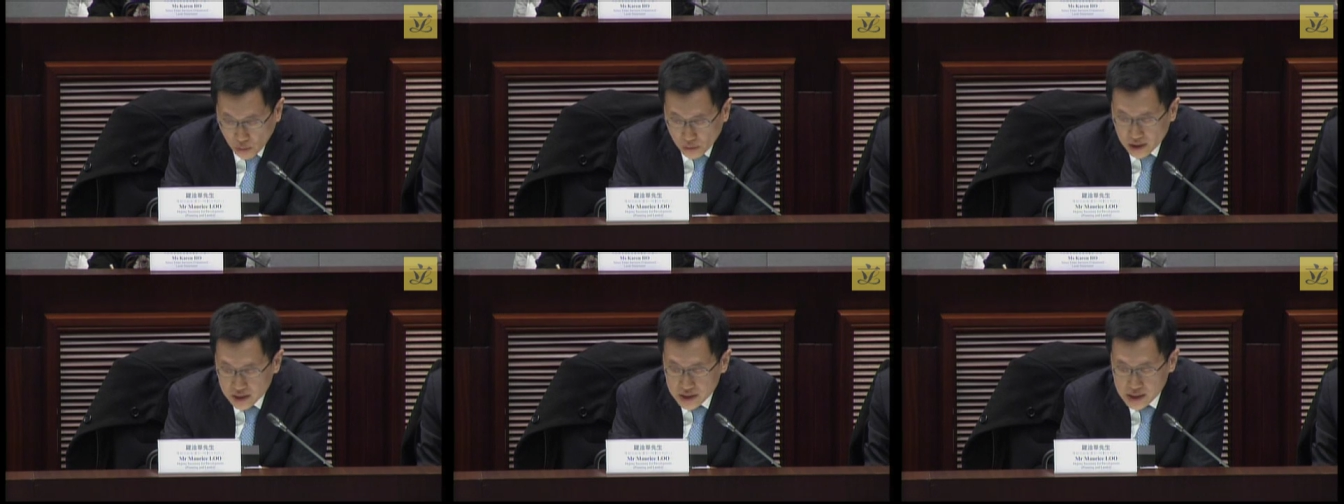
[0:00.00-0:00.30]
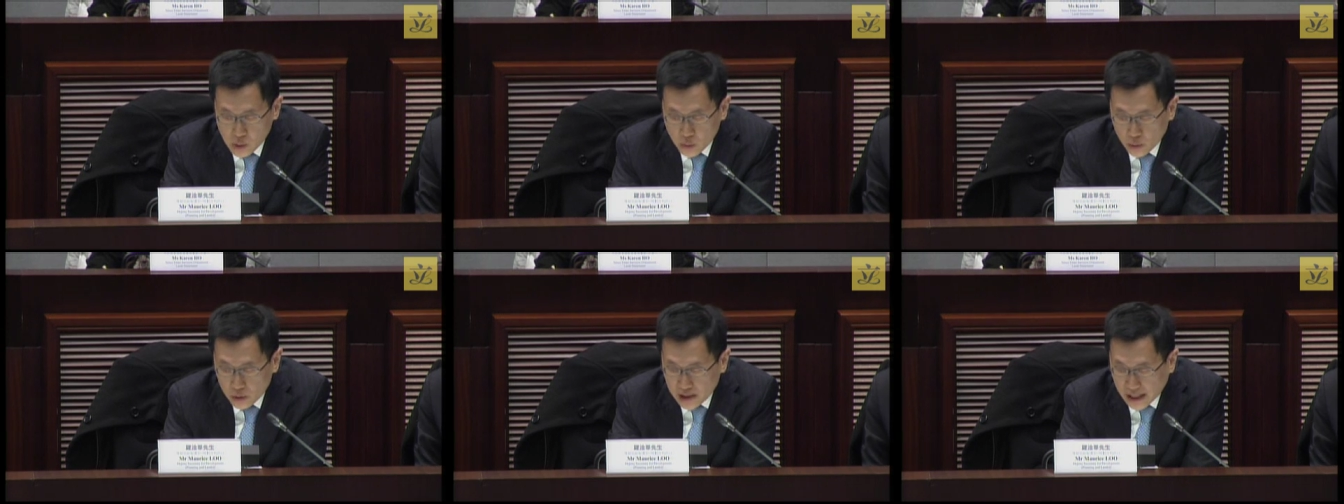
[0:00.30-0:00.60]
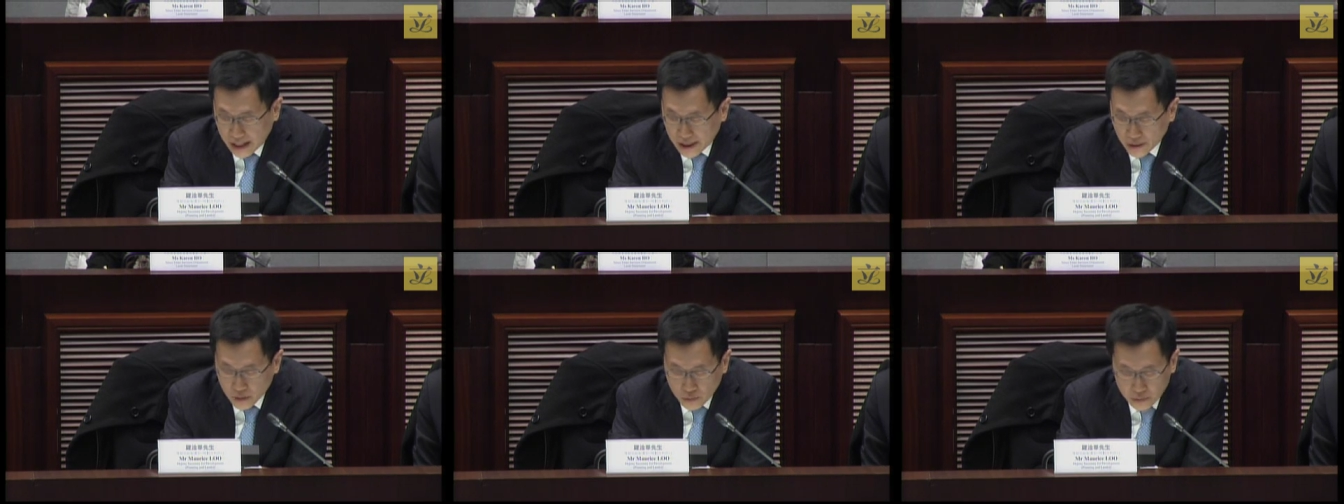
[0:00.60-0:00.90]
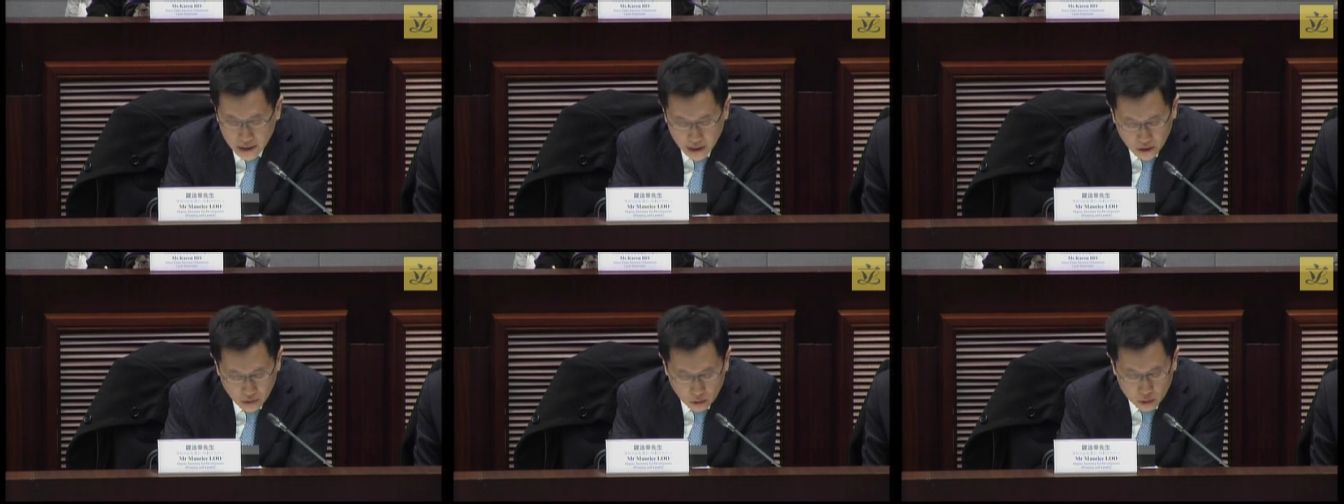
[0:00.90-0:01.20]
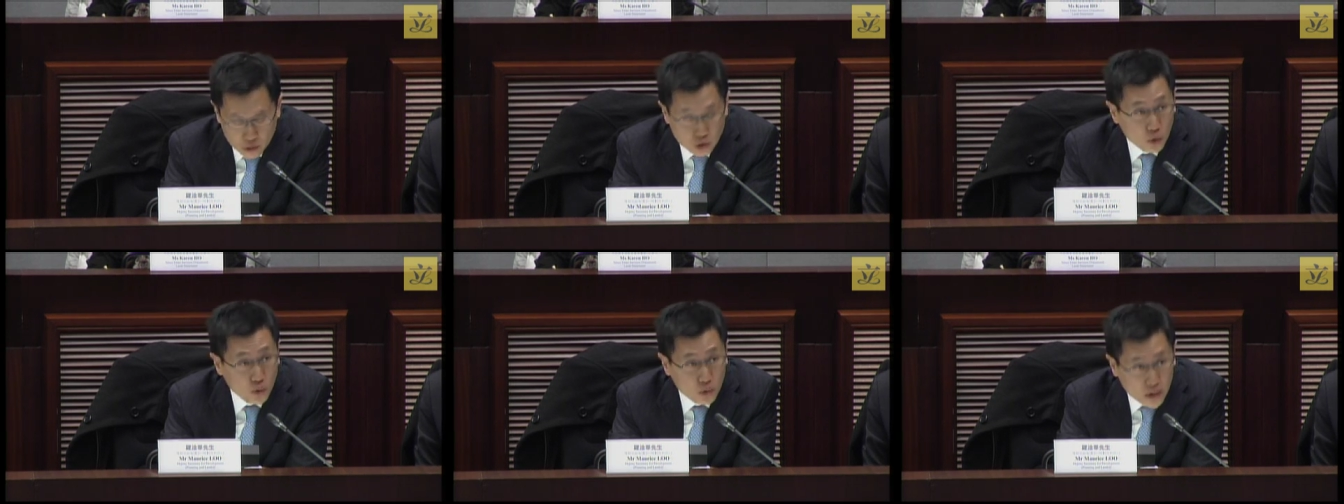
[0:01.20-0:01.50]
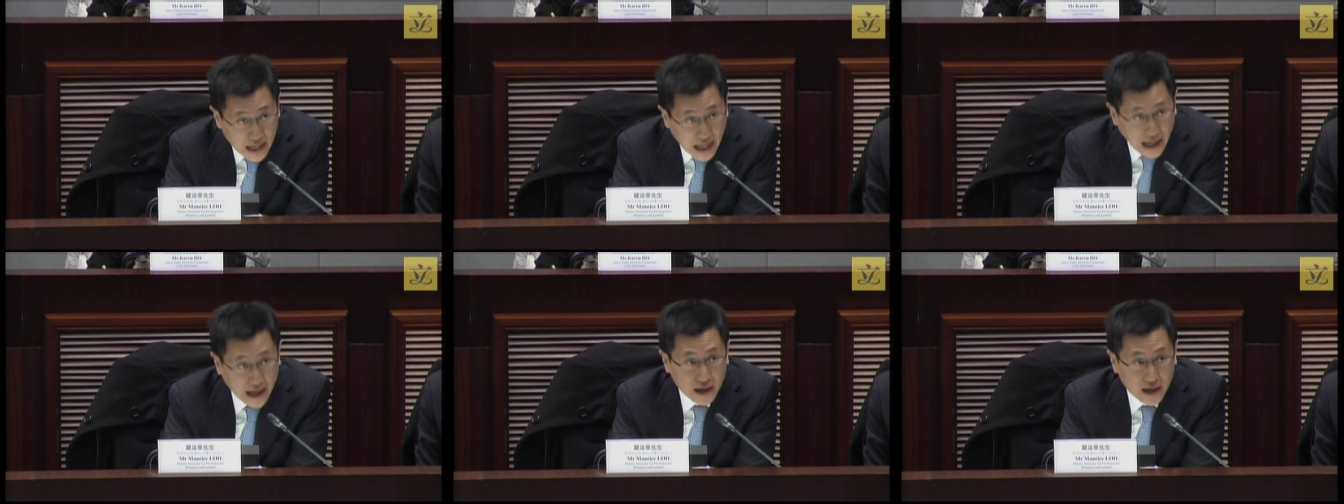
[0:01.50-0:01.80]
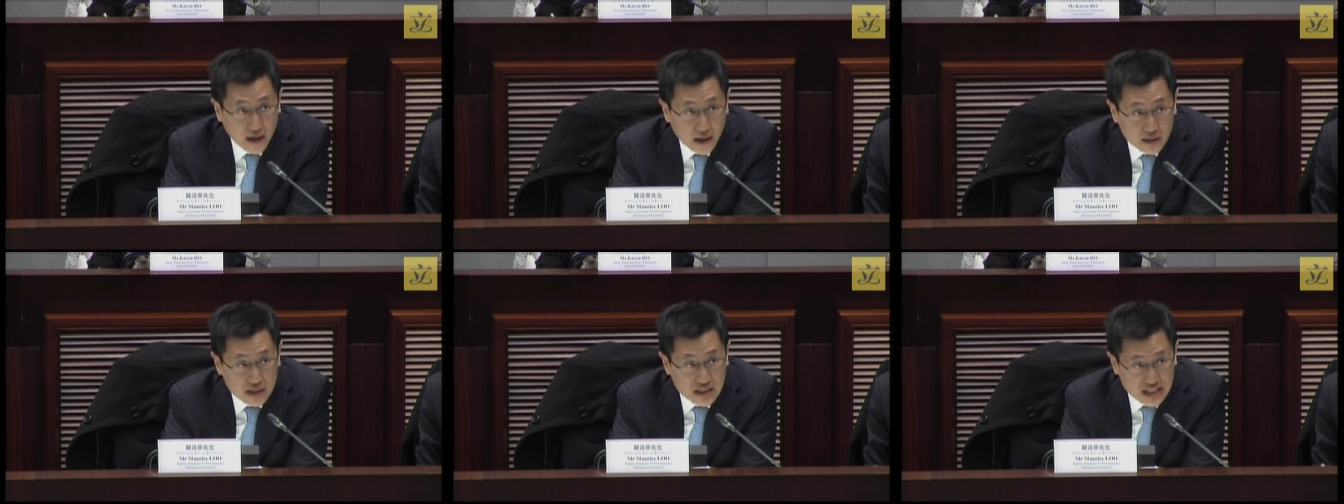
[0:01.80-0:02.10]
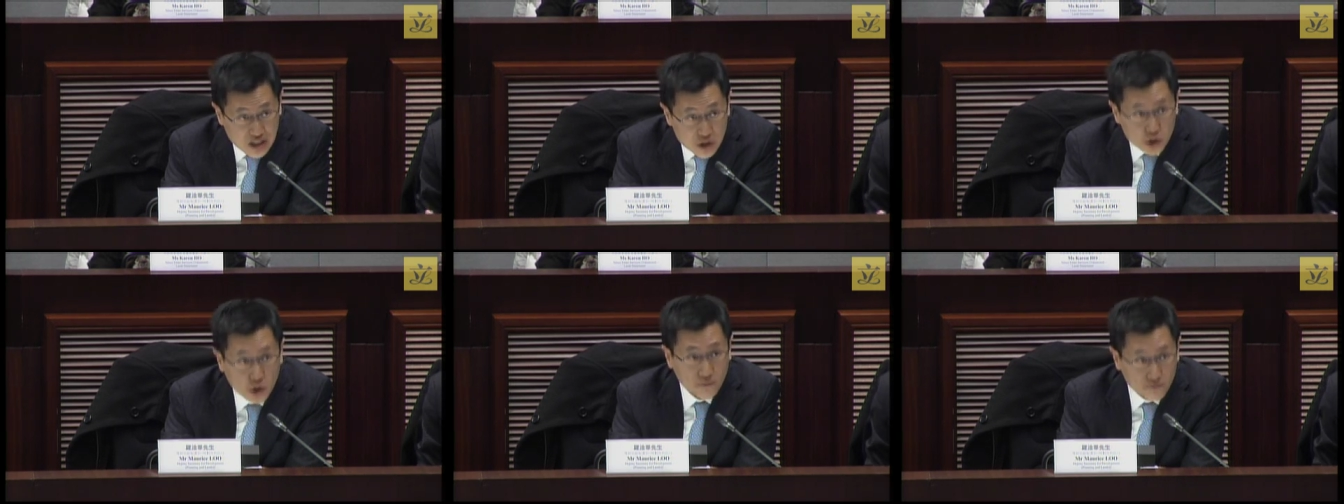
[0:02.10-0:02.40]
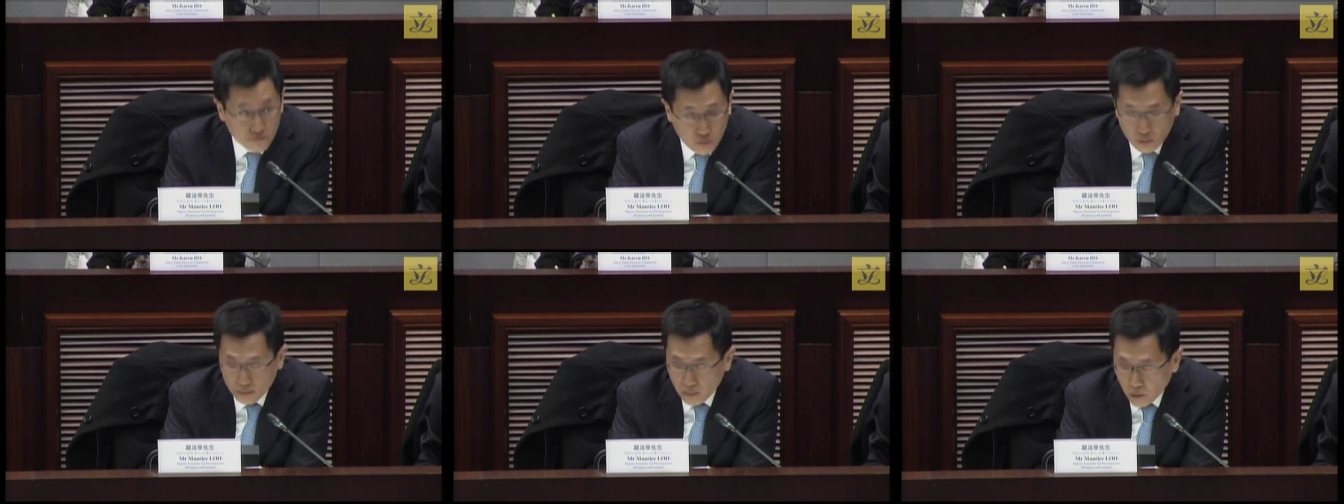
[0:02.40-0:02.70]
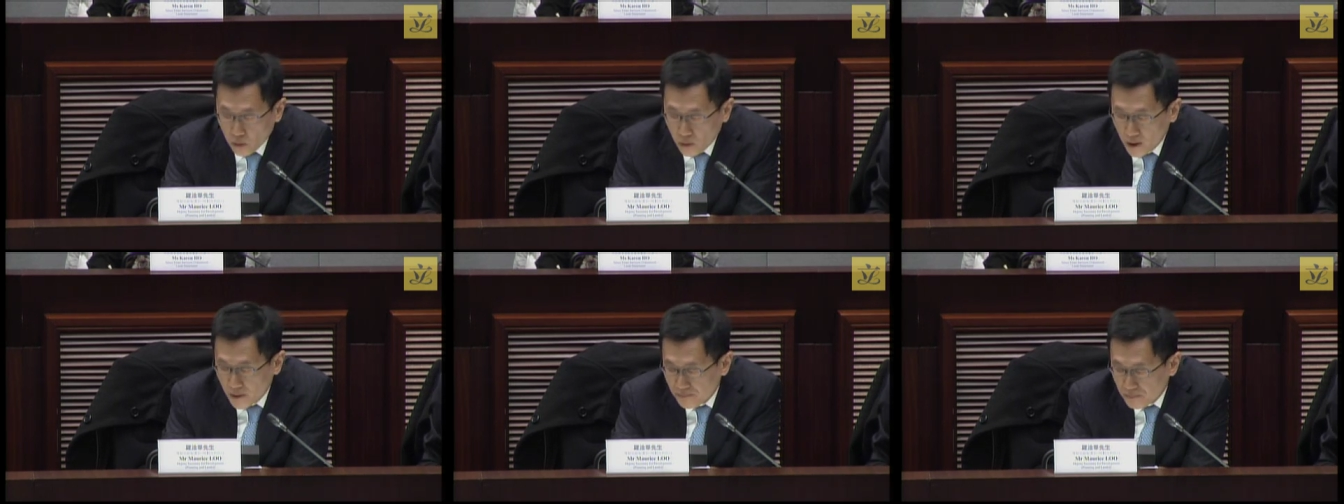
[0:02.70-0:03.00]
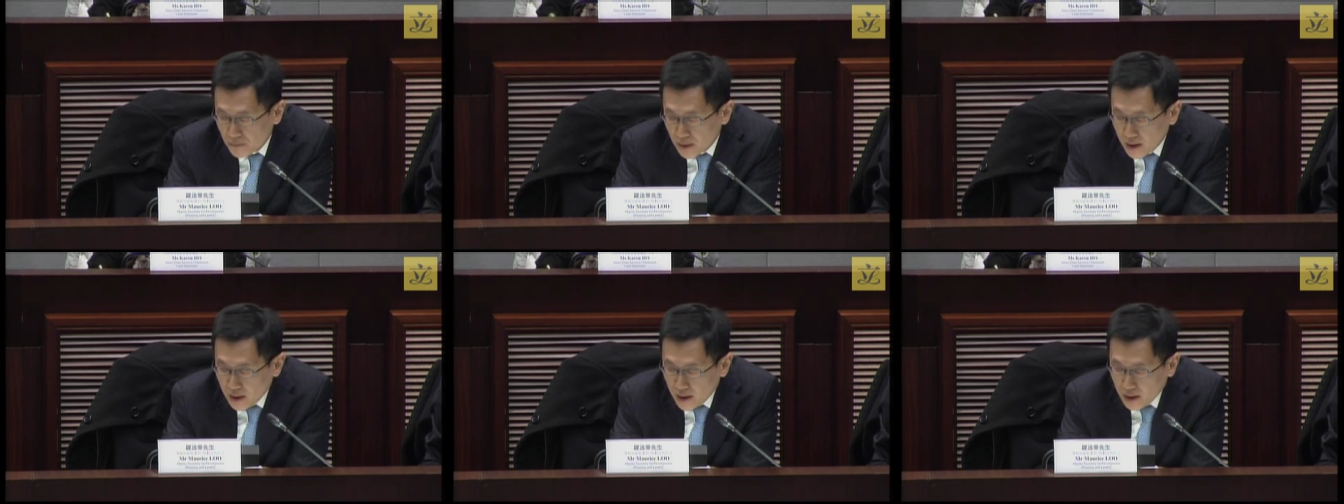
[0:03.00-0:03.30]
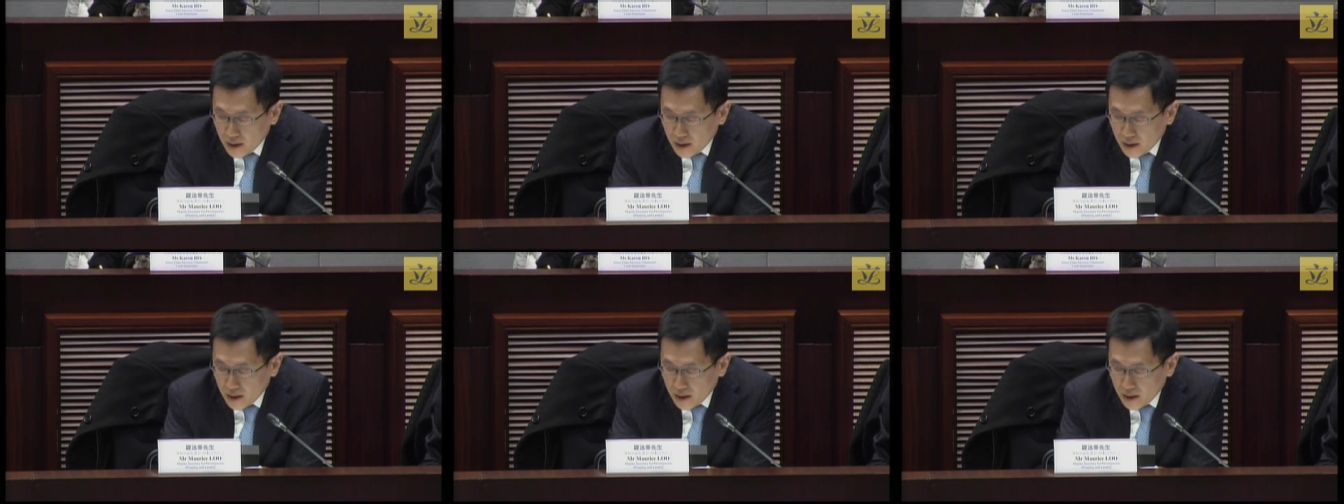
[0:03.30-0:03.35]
When it's approved, the URA will provide